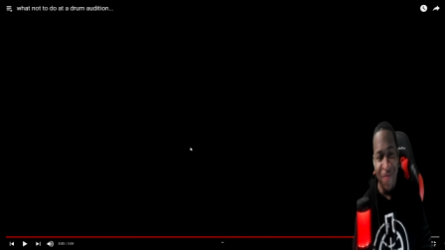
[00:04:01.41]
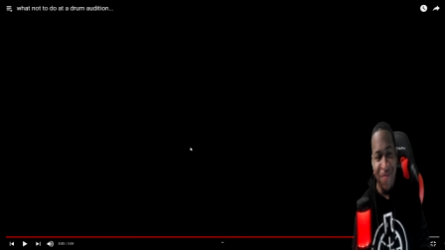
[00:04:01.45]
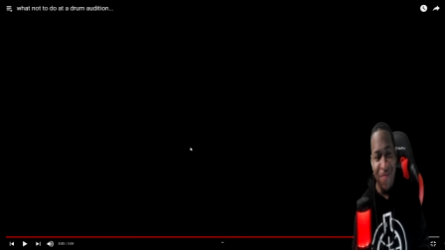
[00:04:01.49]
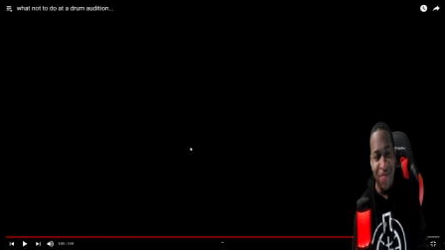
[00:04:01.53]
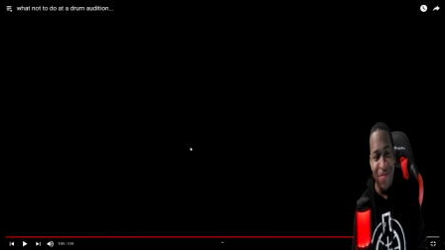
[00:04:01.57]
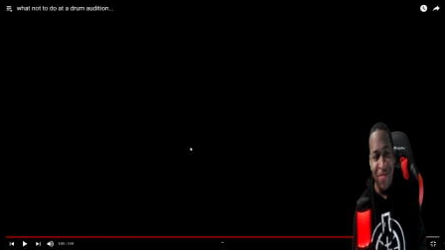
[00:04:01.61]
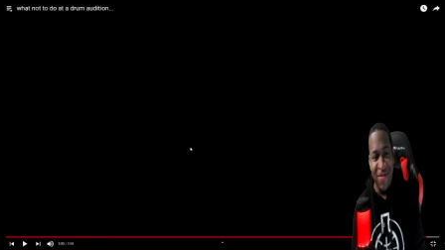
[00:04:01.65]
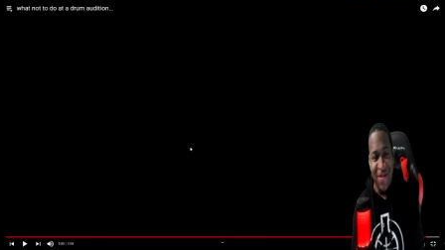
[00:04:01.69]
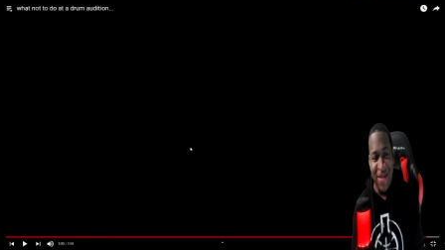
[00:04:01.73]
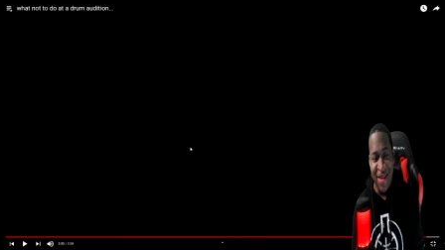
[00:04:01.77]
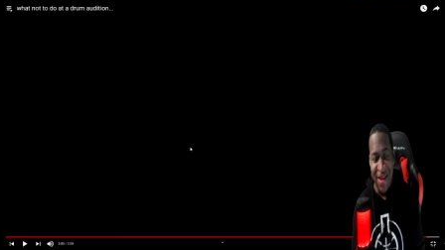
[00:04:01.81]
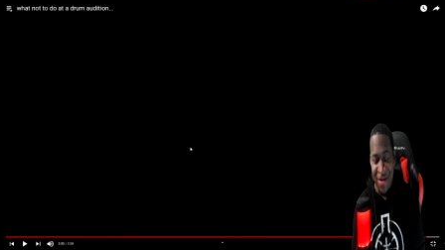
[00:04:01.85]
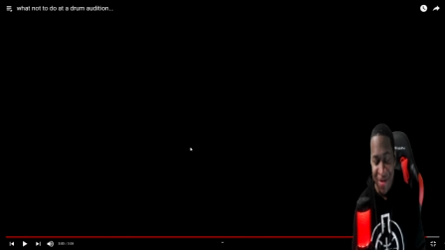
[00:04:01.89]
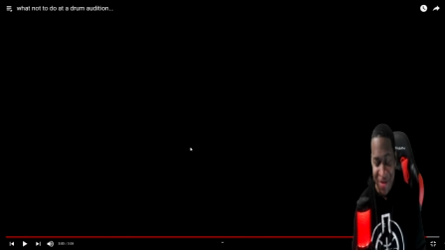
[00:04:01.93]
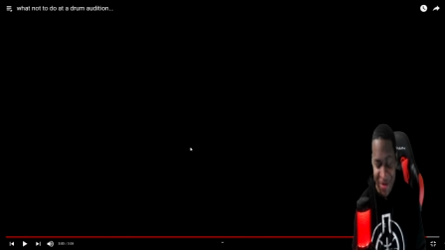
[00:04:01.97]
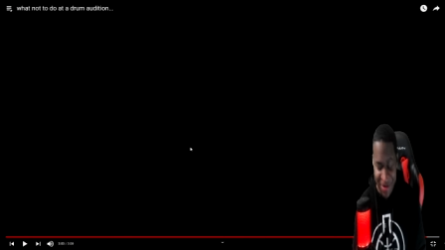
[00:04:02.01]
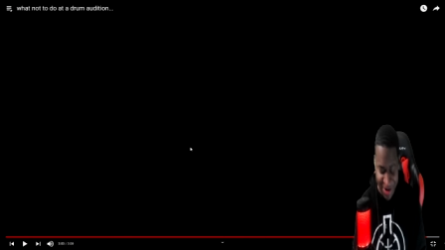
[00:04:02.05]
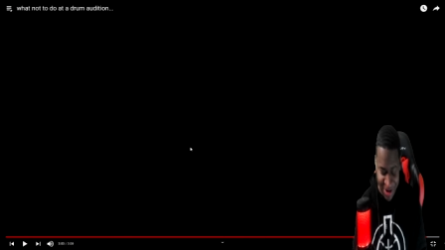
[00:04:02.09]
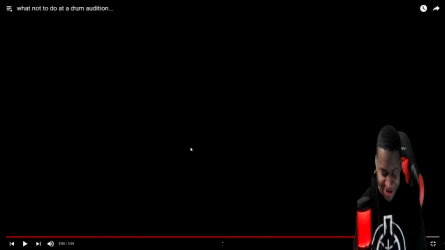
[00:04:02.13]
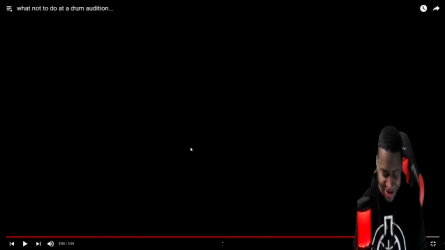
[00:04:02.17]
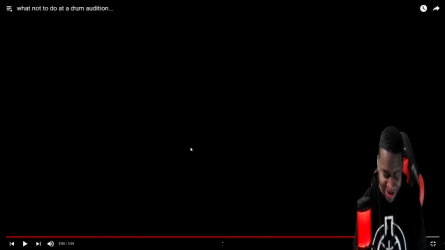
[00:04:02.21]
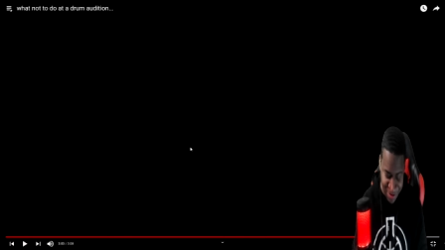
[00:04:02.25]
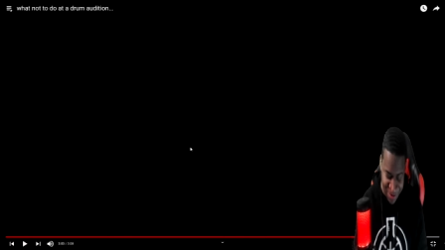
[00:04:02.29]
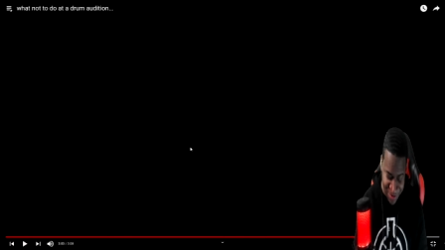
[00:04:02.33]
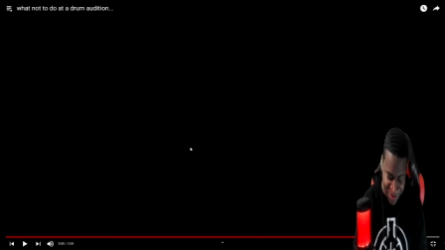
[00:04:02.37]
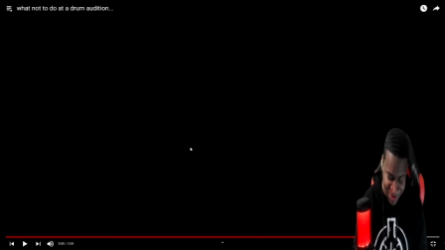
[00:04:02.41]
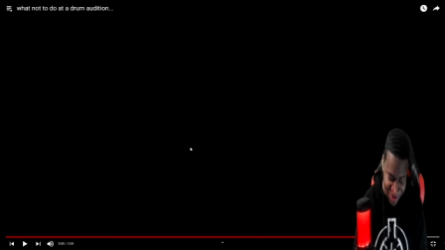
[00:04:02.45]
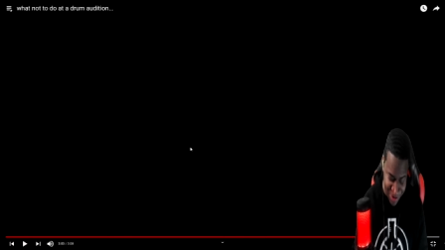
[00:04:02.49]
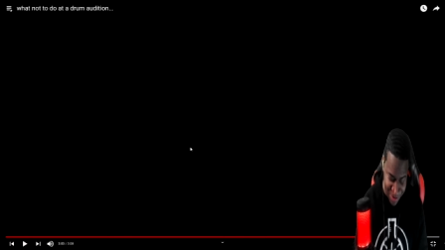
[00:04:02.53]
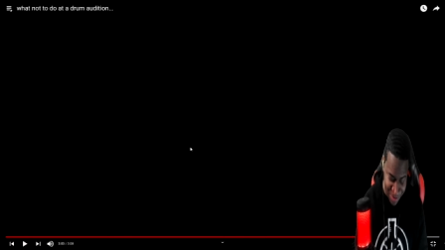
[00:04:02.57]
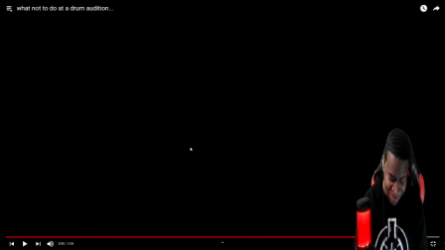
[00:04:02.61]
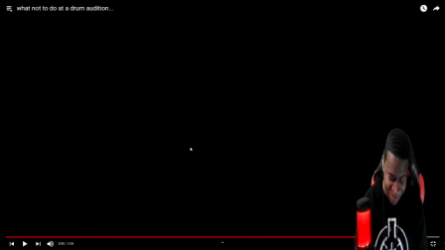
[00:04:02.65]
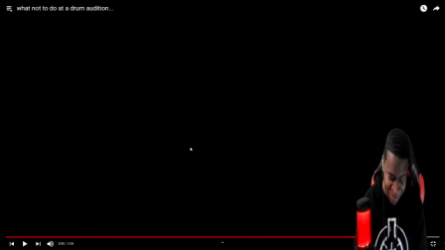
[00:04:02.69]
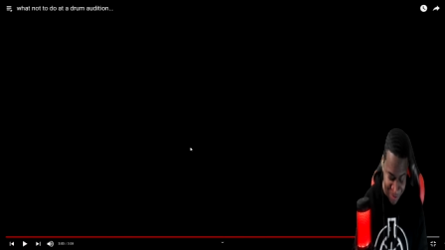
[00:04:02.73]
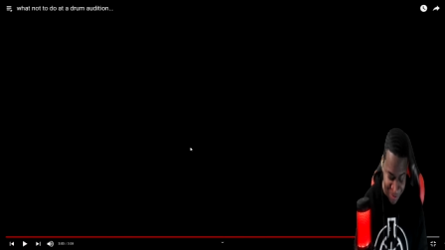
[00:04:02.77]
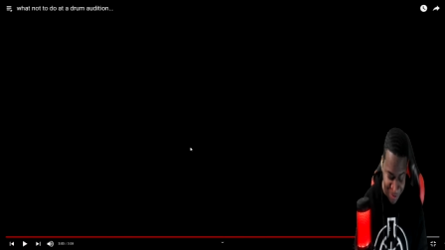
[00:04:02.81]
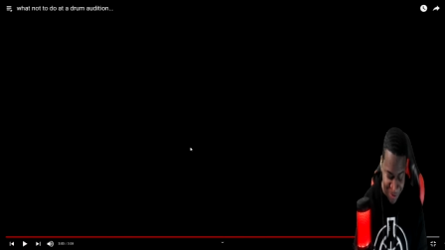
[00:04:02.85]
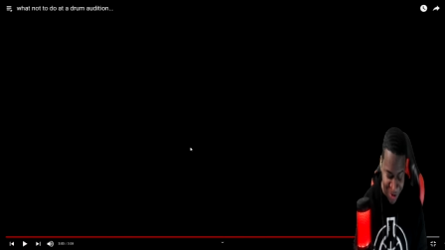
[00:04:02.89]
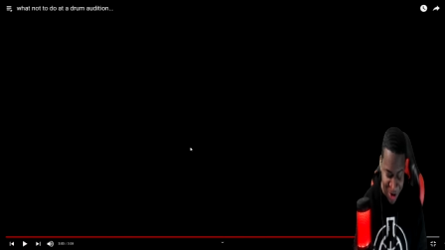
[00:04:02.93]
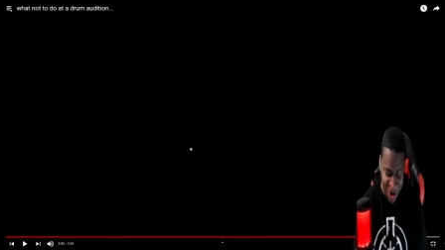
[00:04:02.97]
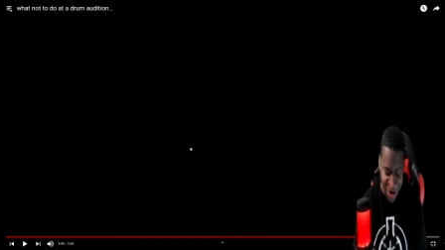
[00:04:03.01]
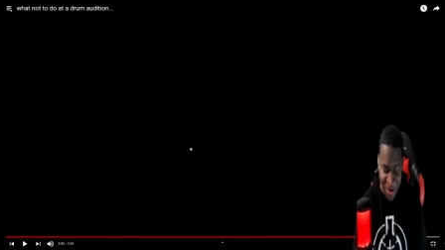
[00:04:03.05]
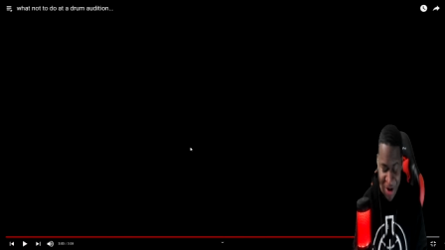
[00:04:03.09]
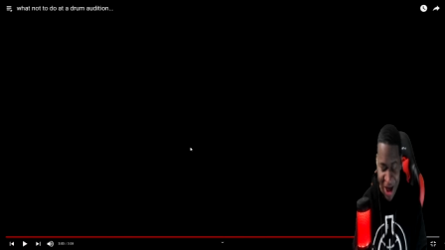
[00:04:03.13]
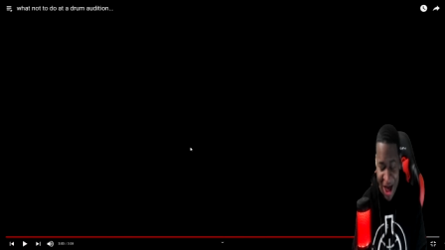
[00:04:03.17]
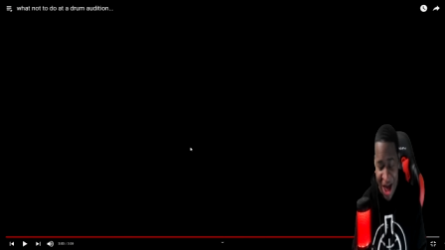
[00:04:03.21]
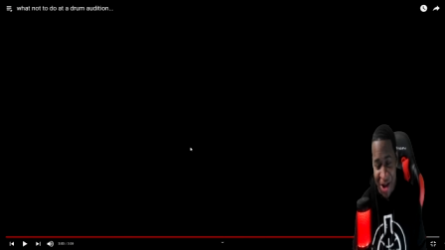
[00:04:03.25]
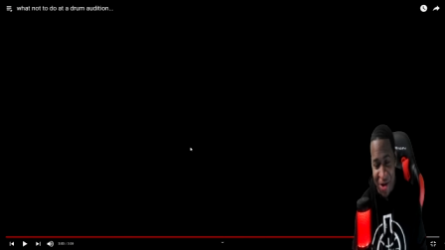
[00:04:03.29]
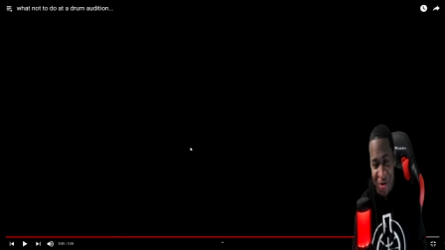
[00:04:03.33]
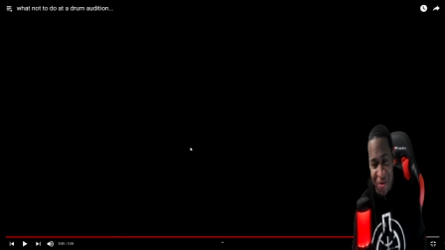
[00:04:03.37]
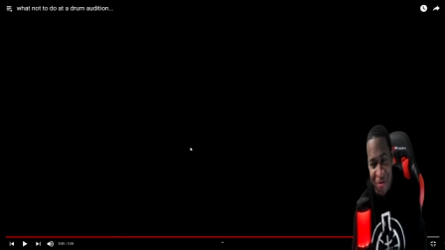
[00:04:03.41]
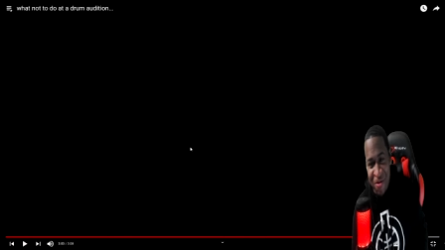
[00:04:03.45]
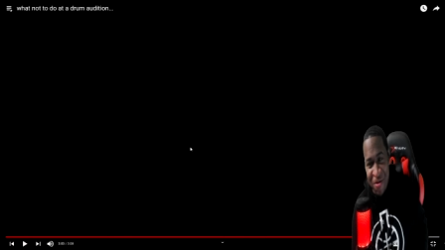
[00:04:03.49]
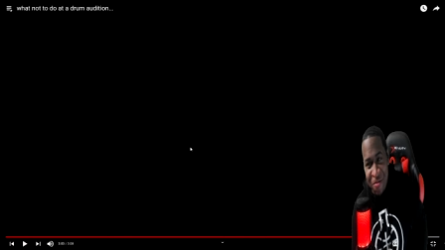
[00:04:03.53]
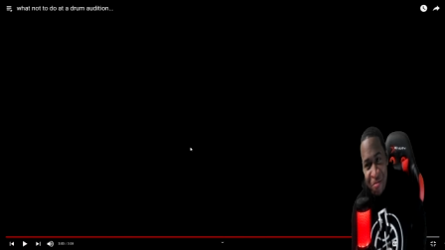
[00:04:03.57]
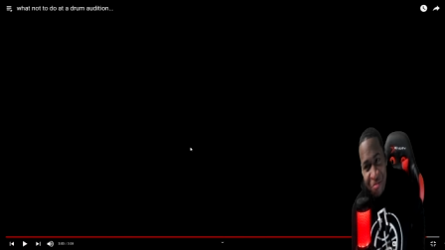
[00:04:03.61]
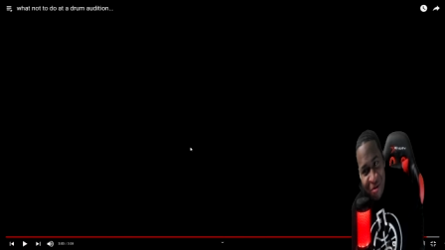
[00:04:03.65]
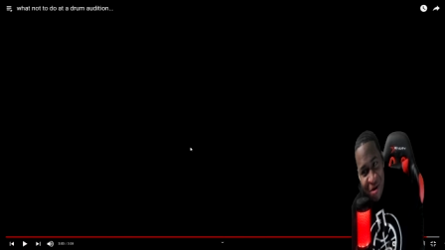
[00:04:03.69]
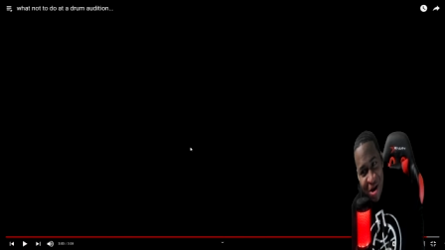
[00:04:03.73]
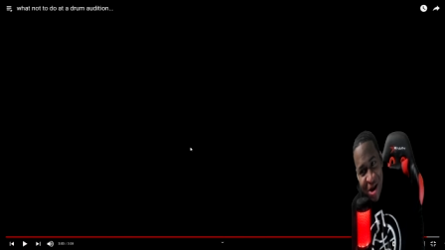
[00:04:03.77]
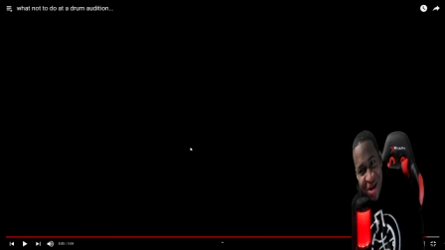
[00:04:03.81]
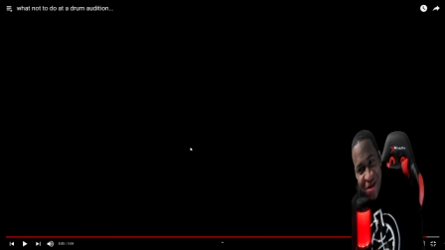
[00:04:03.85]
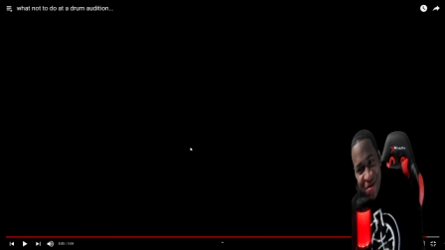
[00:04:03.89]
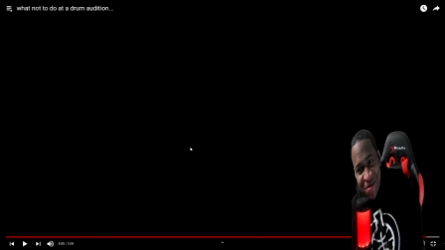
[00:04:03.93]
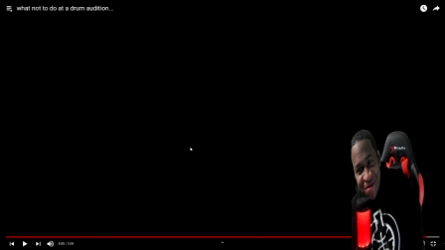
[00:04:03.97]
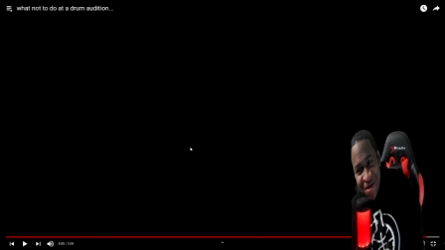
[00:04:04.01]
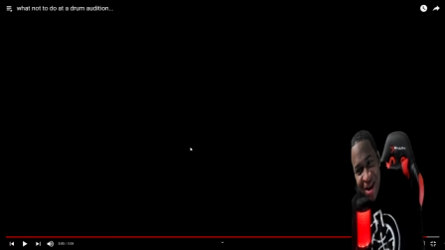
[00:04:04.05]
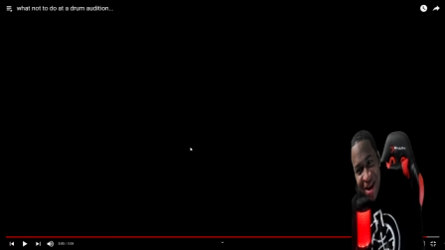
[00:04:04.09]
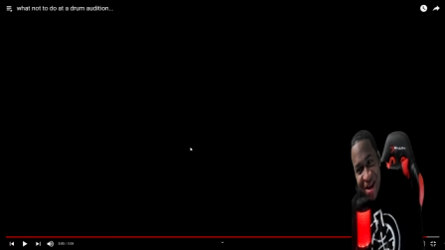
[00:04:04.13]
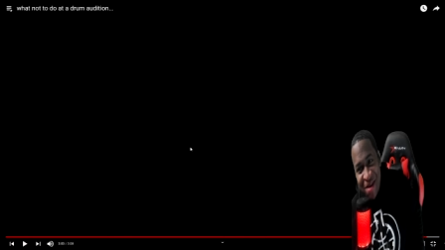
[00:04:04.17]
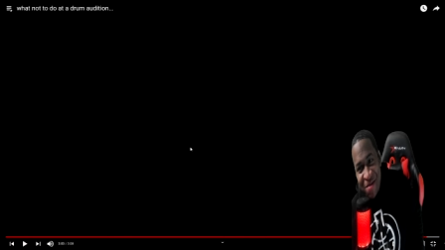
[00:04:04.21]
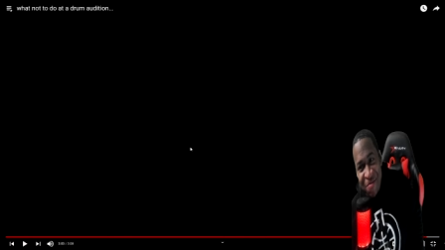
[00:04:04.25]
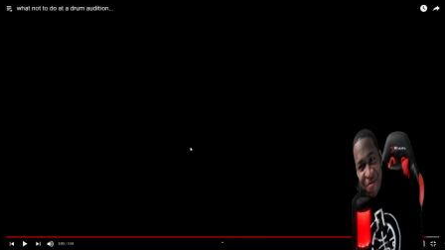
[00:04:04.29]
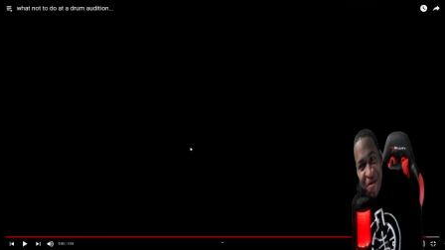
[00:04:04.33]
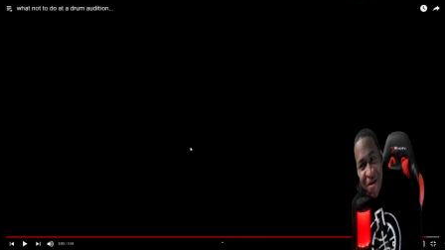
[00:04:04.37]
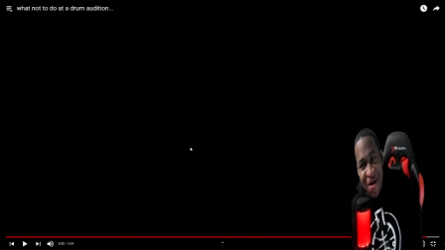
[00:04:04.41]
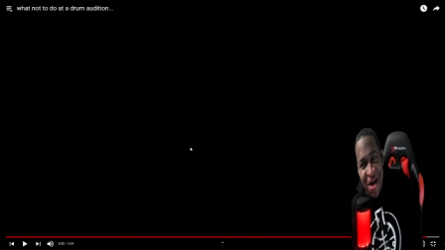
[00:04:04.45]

There there was some real accurate points on that.